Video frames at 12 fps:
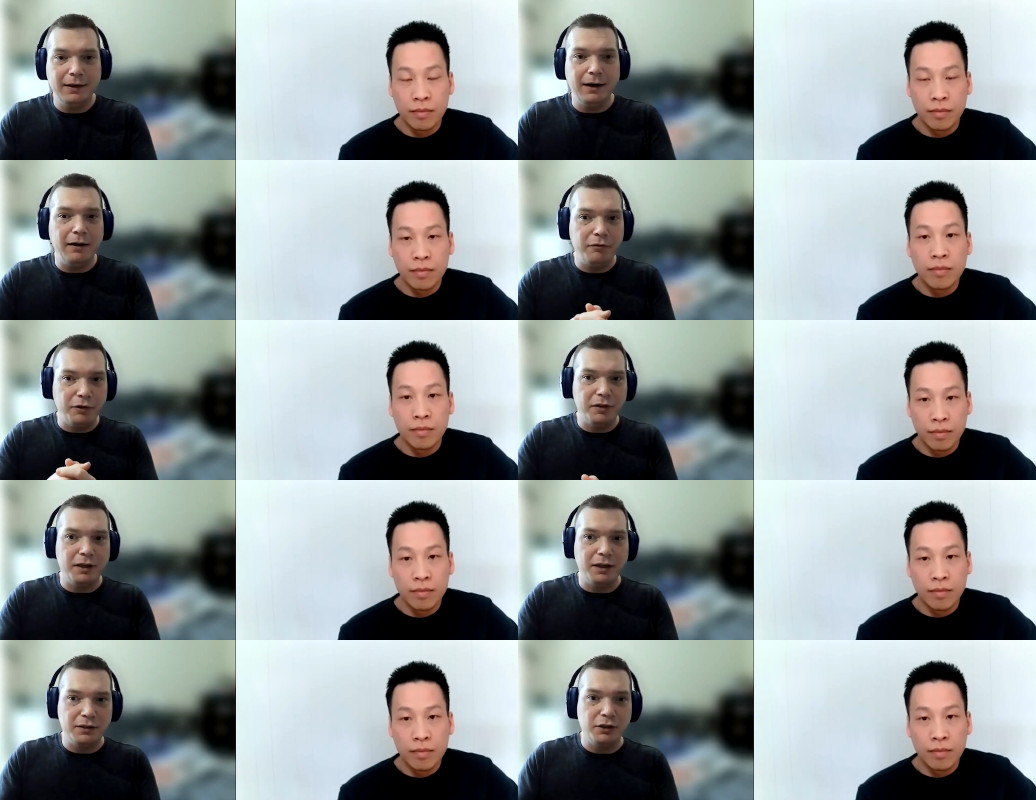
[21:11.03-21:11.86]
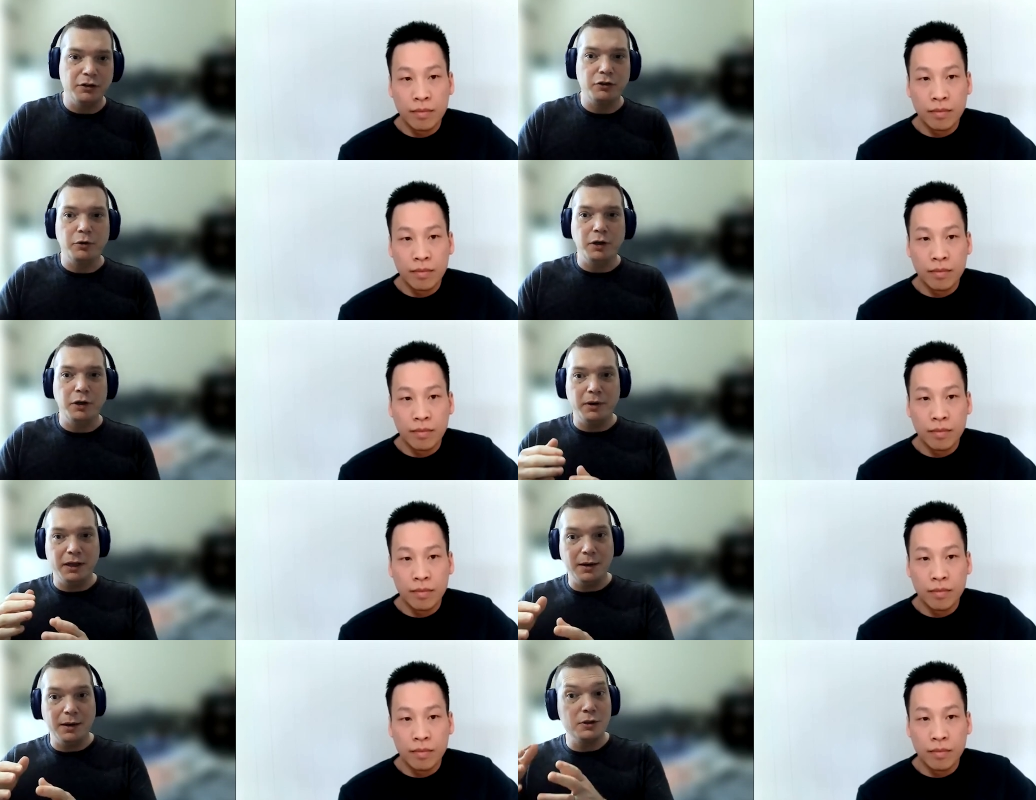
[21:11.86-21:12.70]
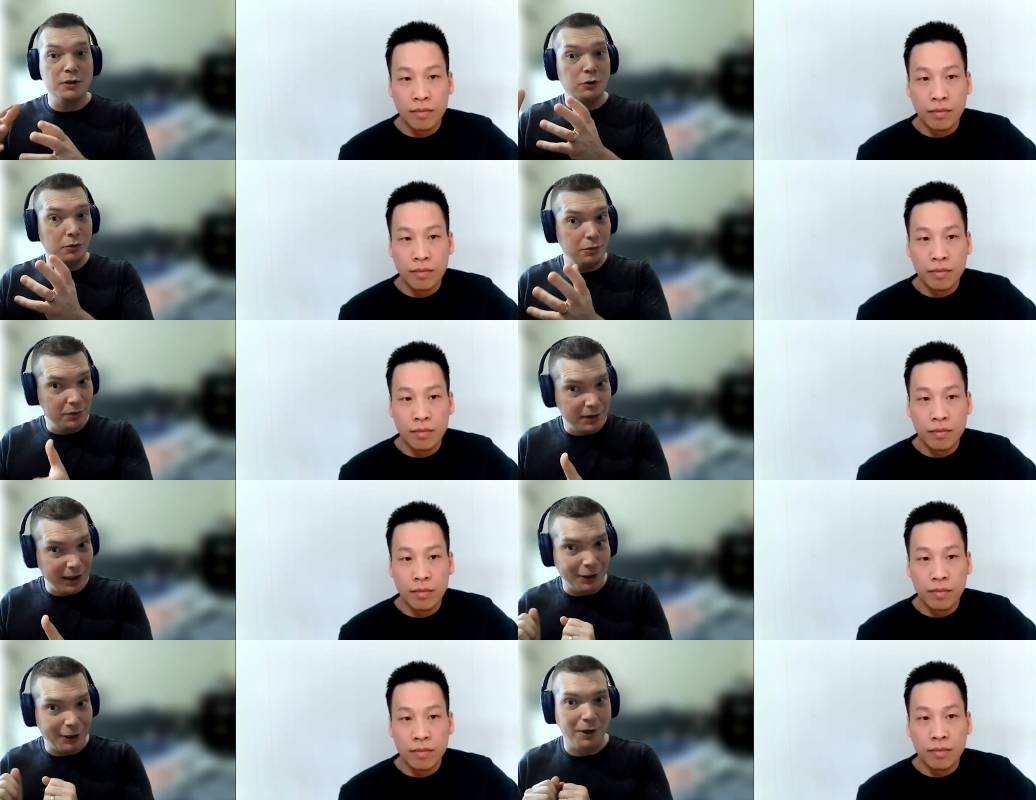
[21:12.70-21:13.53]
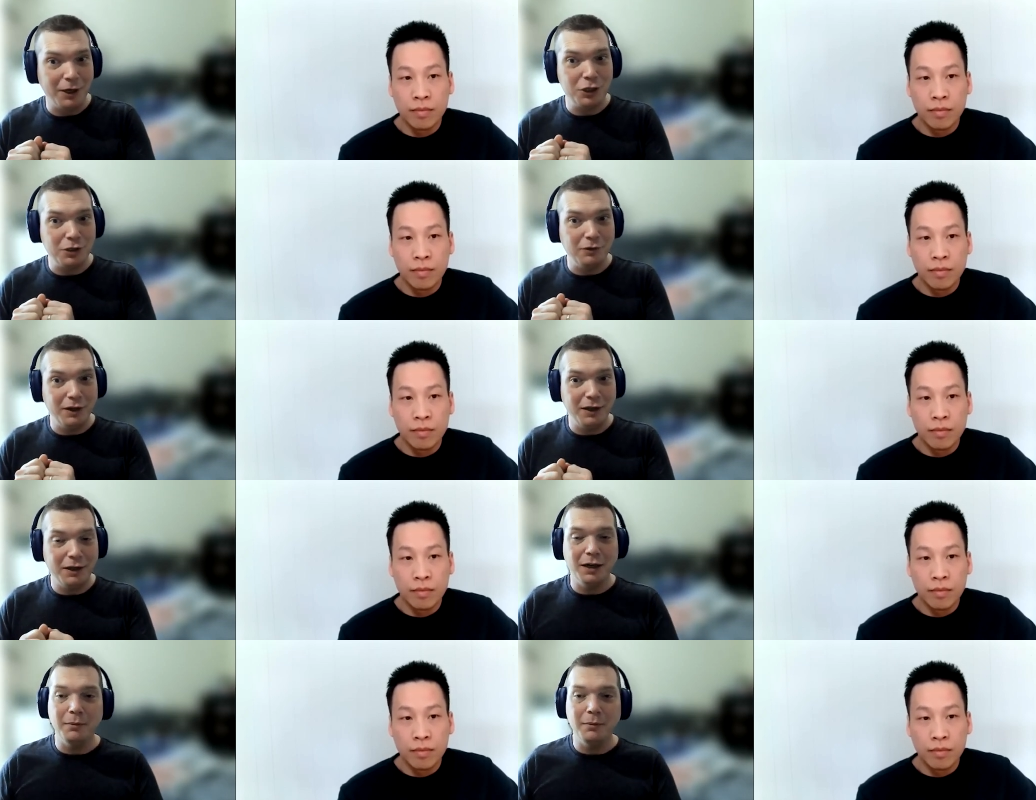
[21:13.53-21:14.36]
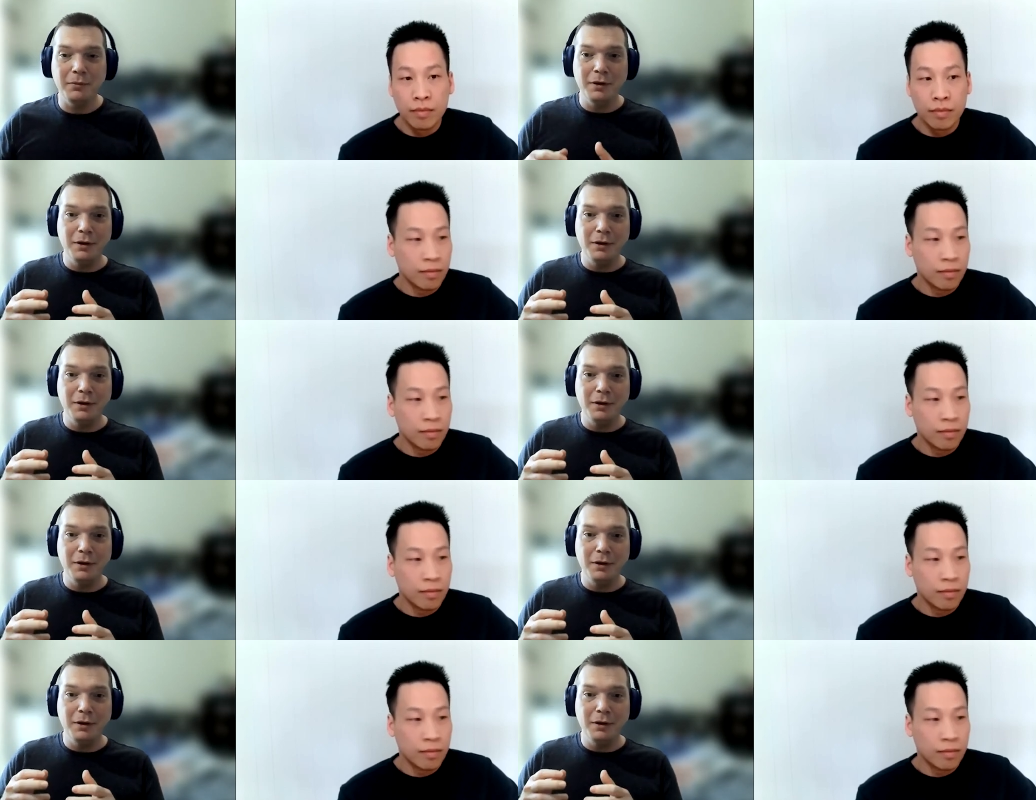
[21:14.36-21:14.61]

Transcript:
Speaker 1: of the things that you're doing when it comes to declaration of income,